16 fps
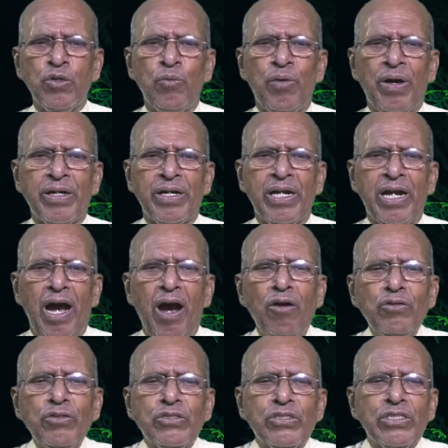to work
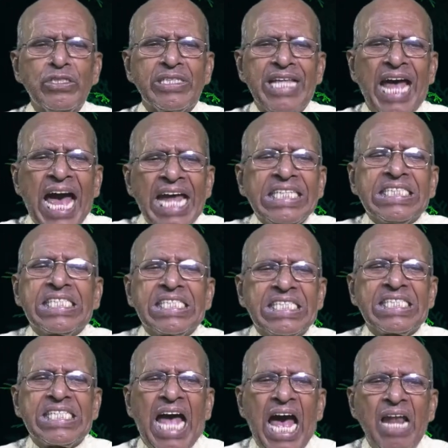out that
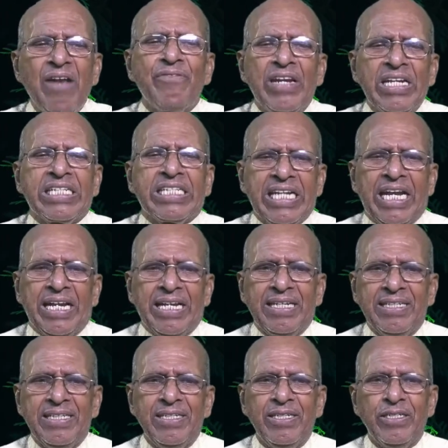salvation
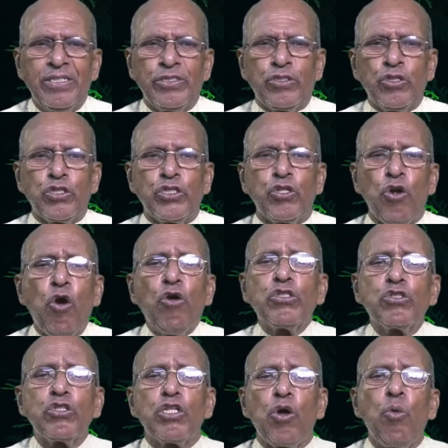to show
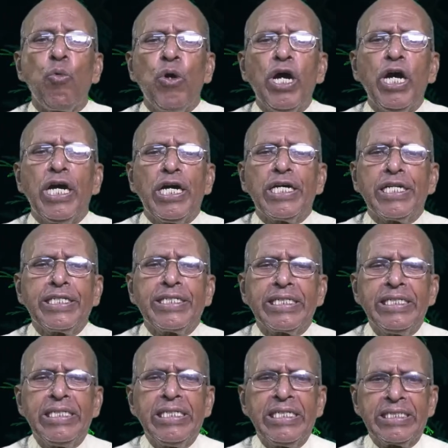to the world
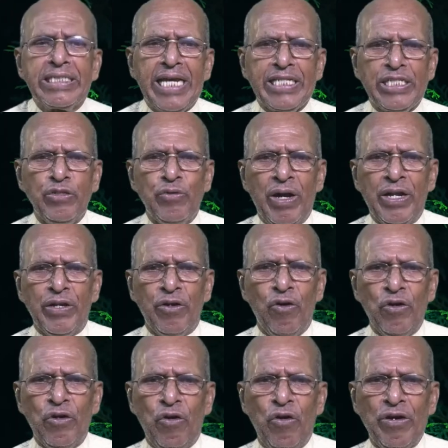that you are
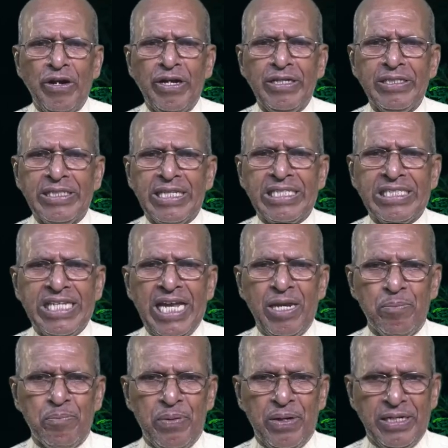no longer the
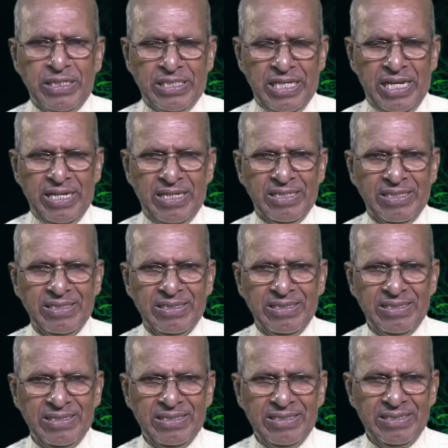same person.
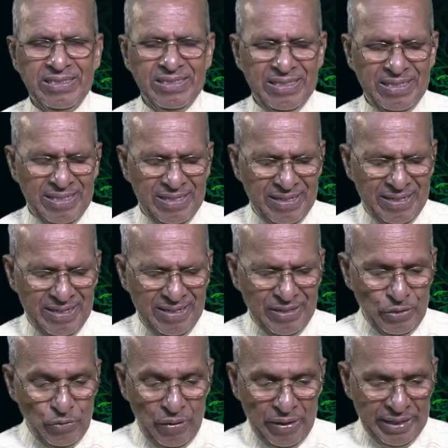
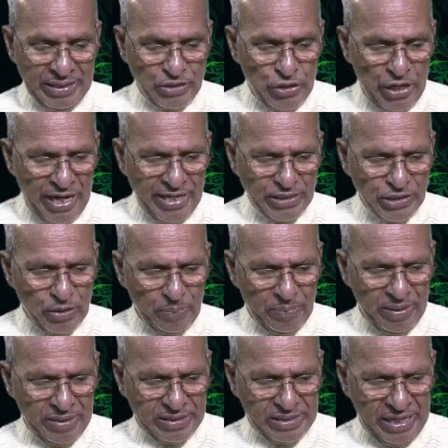You are a changed
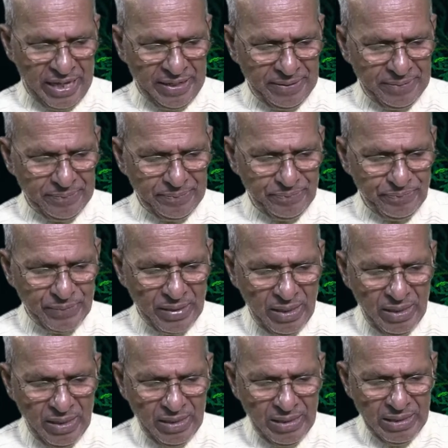person.
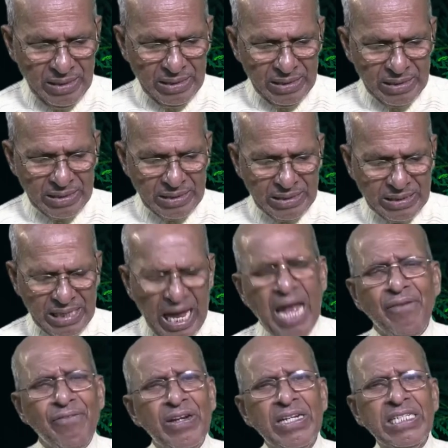
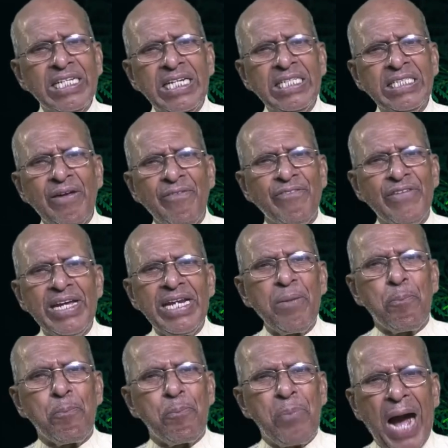Salvation is a
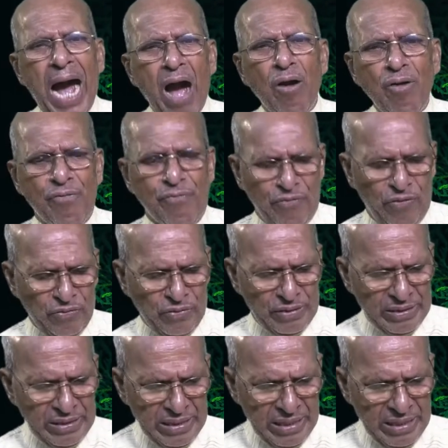very powerful